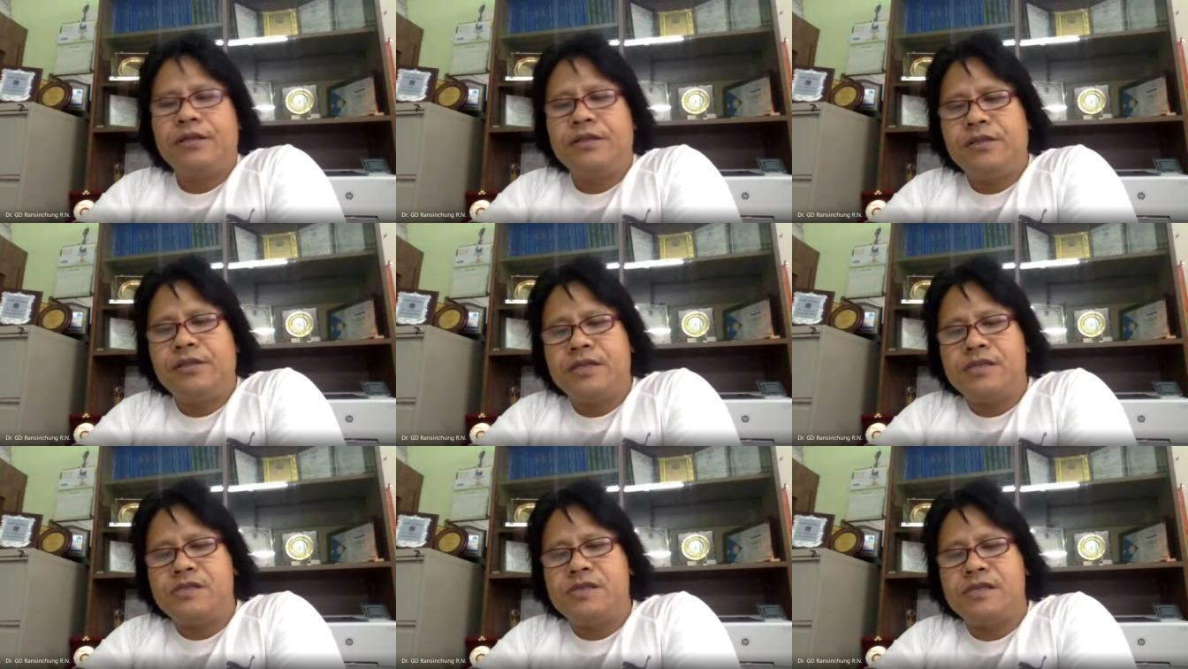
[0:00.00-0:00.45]

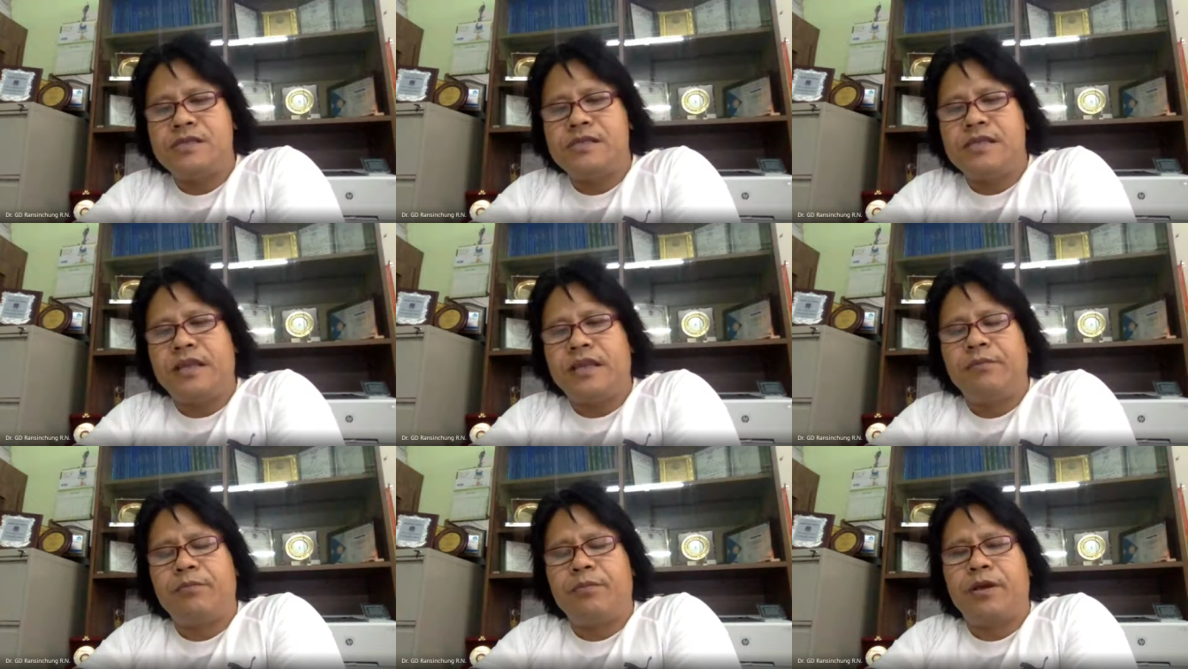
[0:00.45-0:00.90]
this is
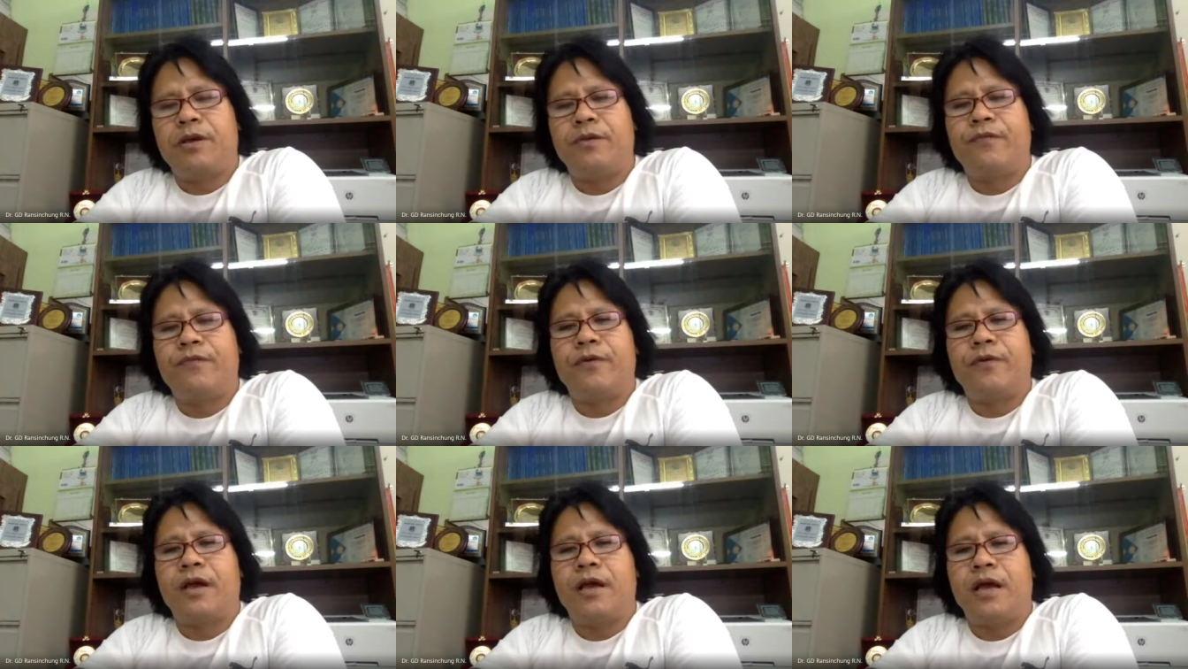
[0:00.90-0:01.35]
the
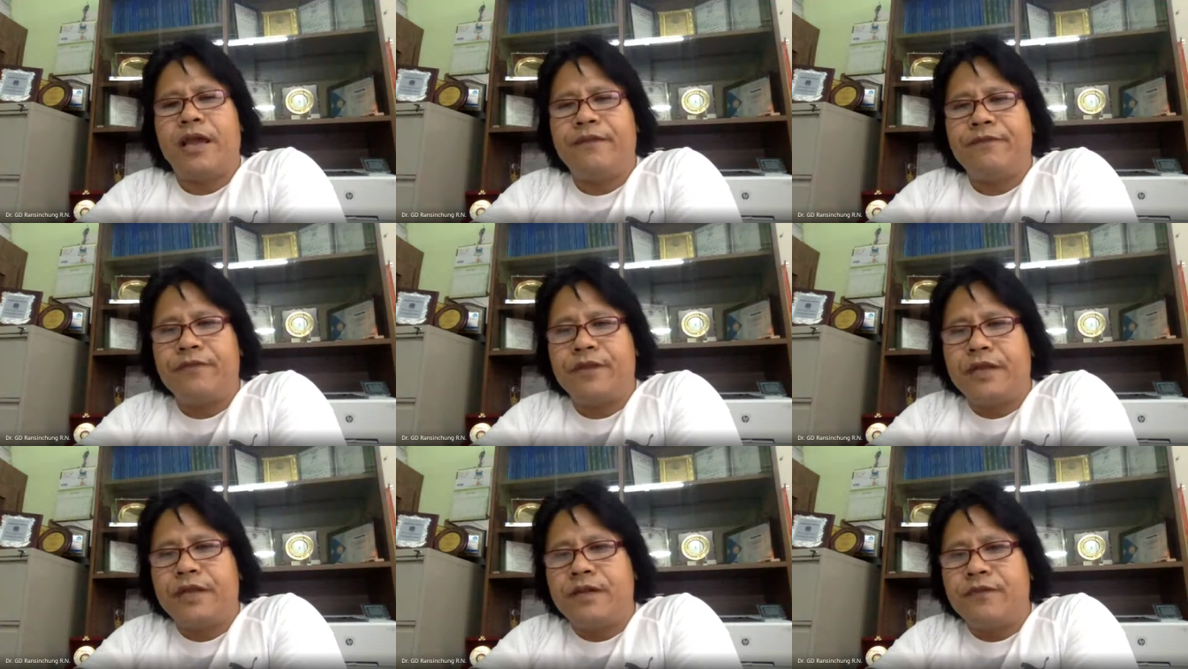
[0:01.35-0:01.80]

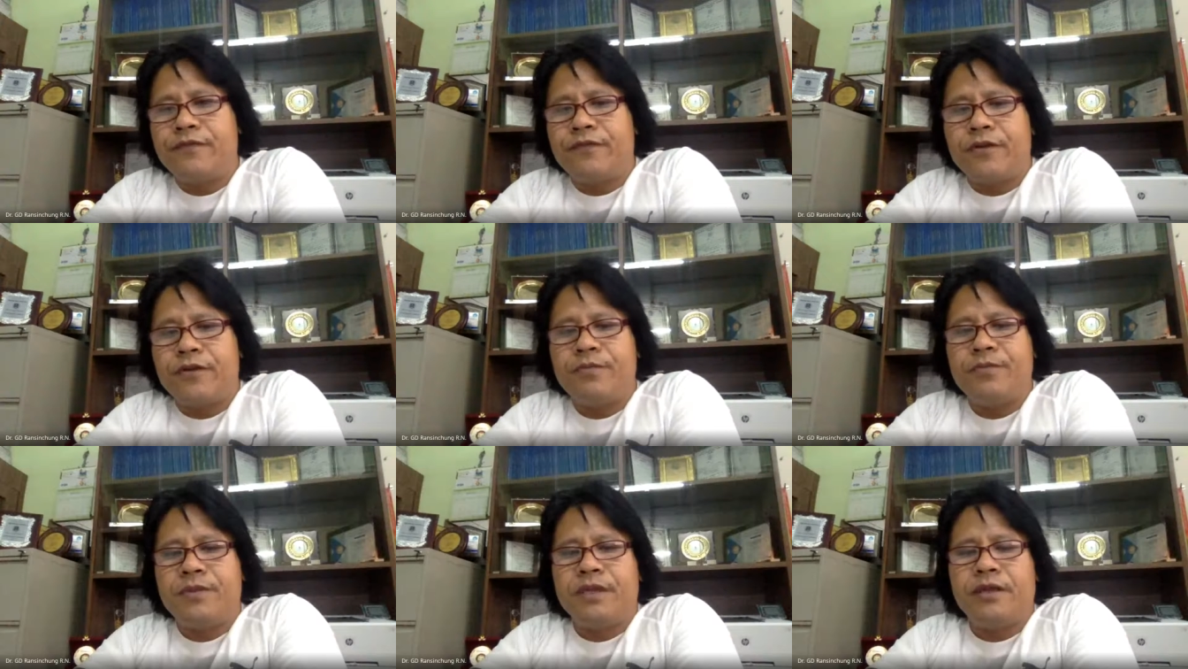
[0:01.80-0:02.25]
I've taken
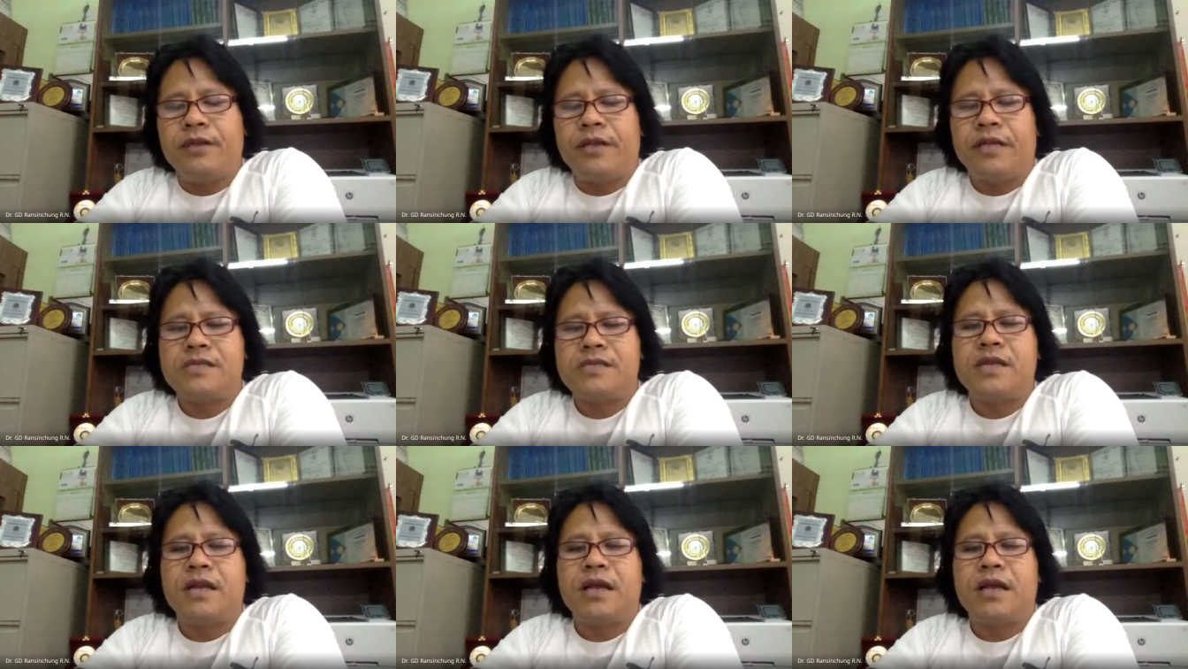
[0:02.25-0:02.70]
from the
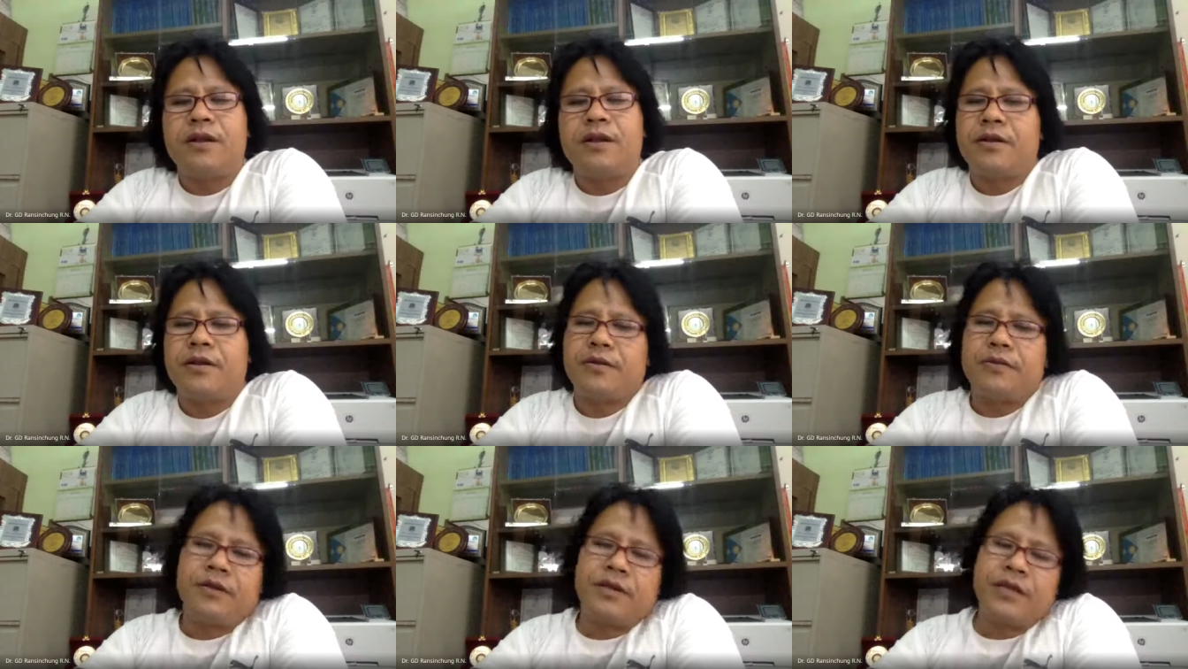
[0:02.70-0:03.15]

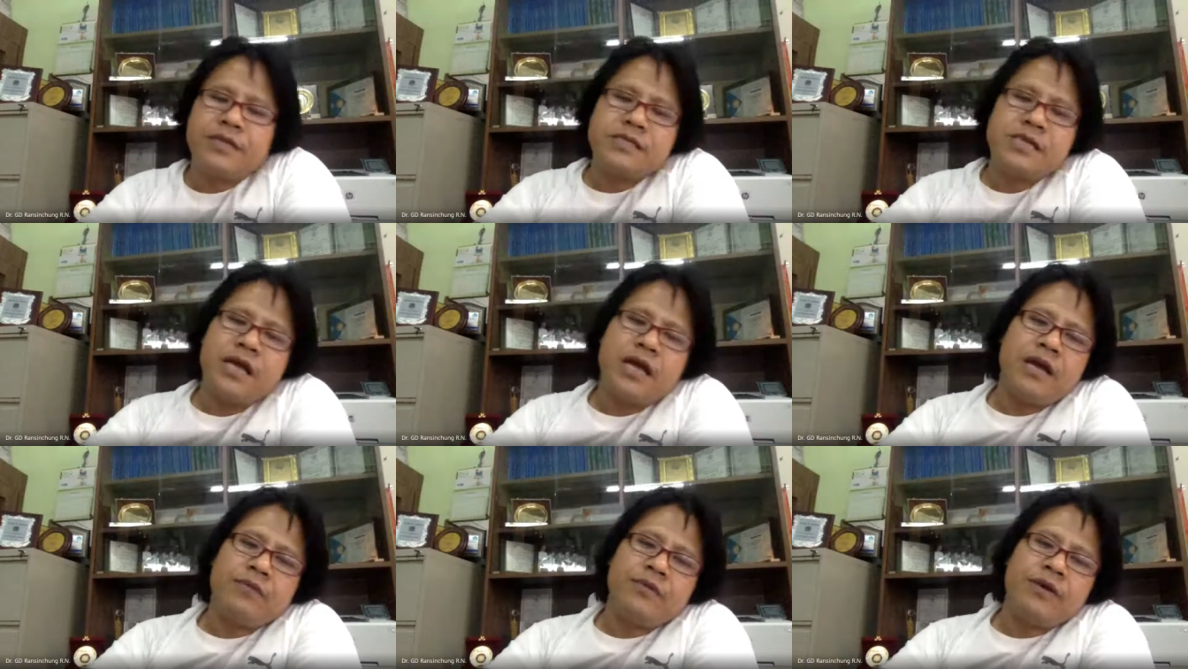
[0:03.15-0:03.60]

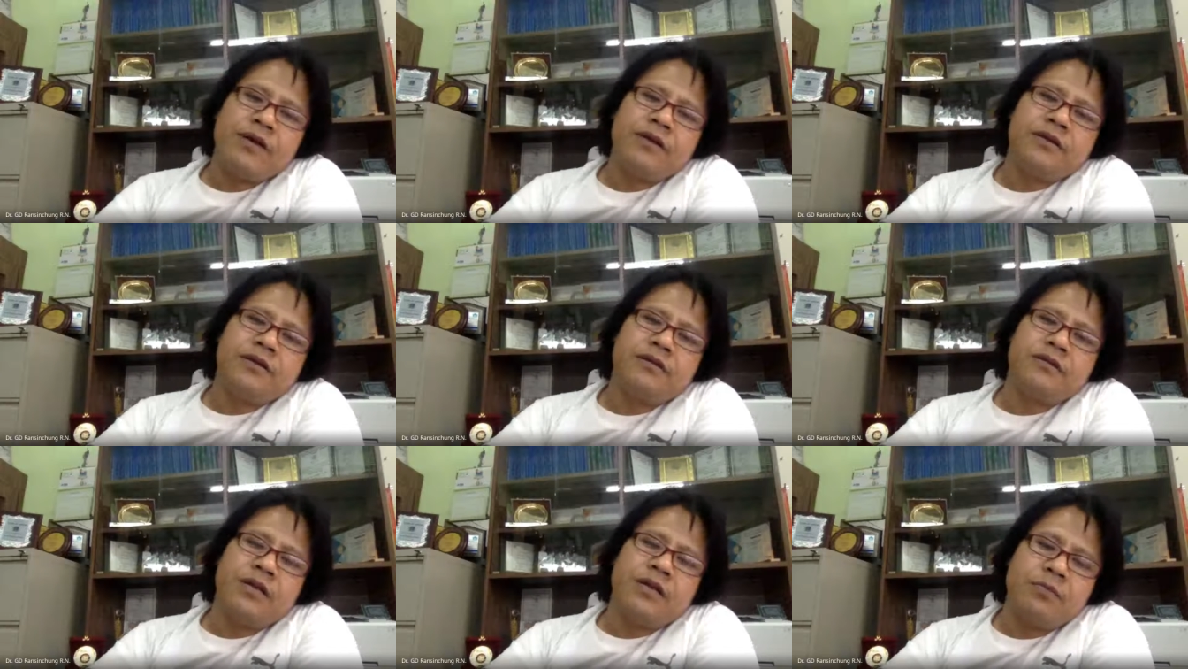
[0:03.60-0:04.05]
National
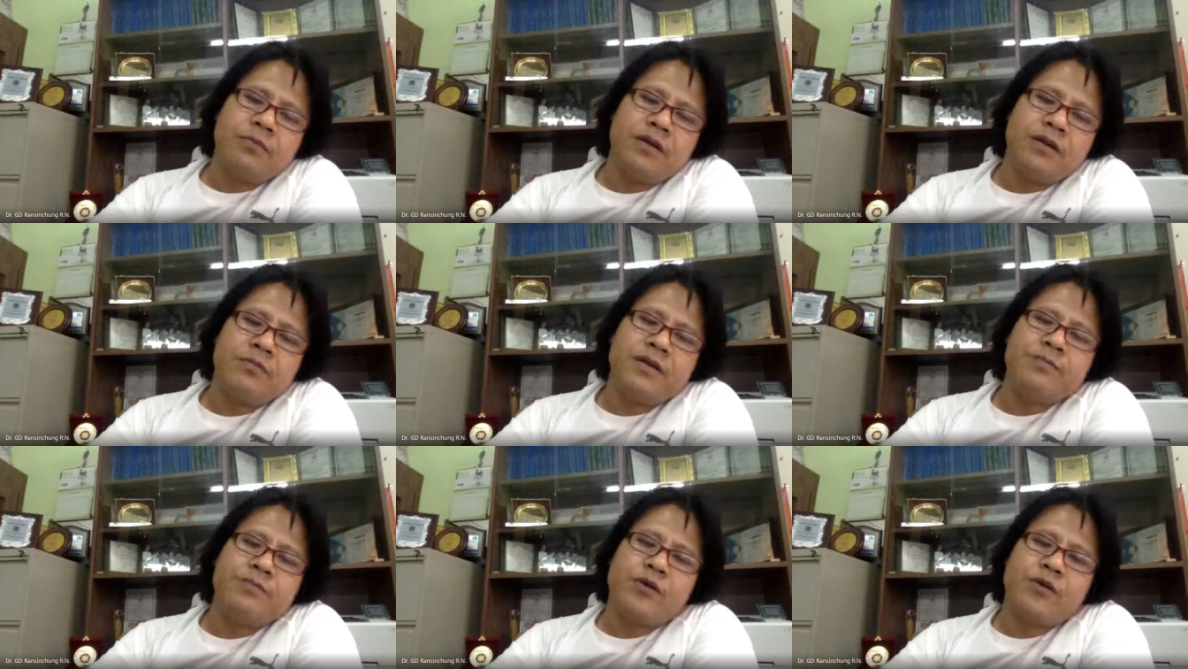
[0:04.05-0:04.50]
Highway
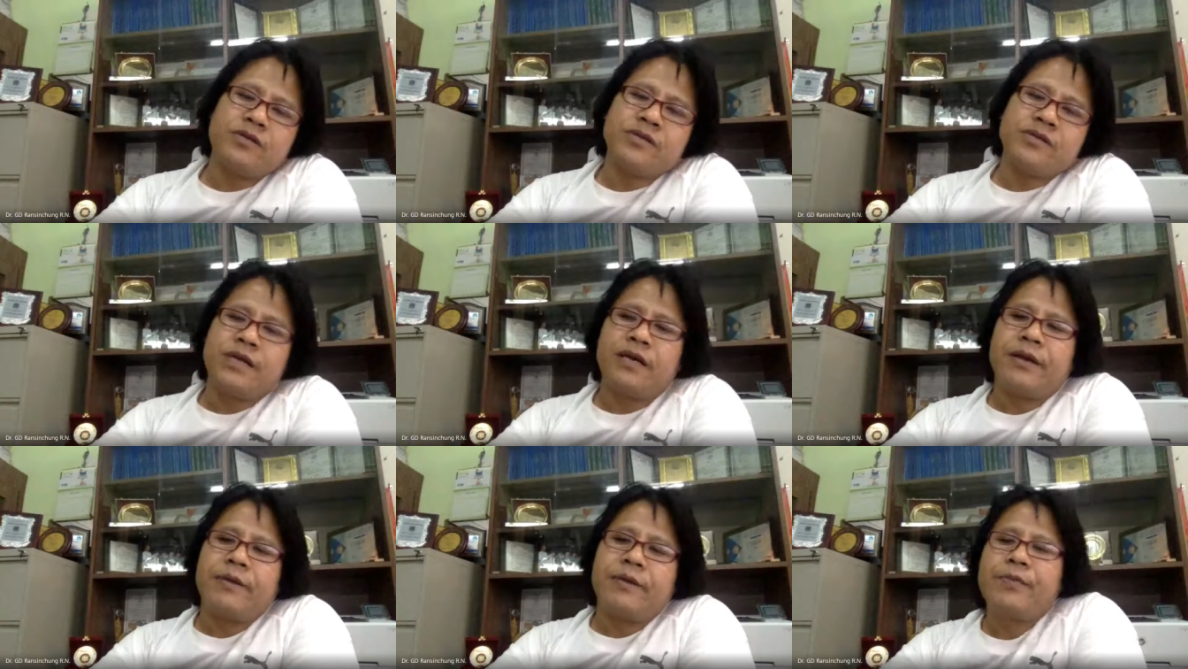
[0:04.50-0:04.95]
Development
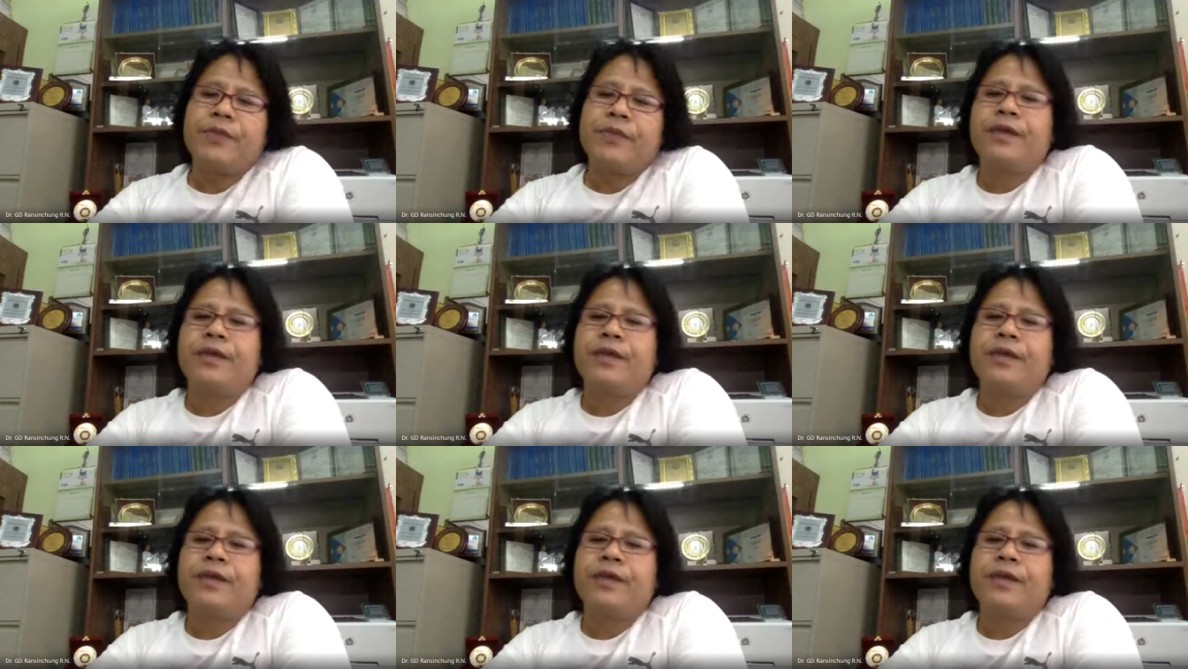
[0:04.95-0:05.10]
Project.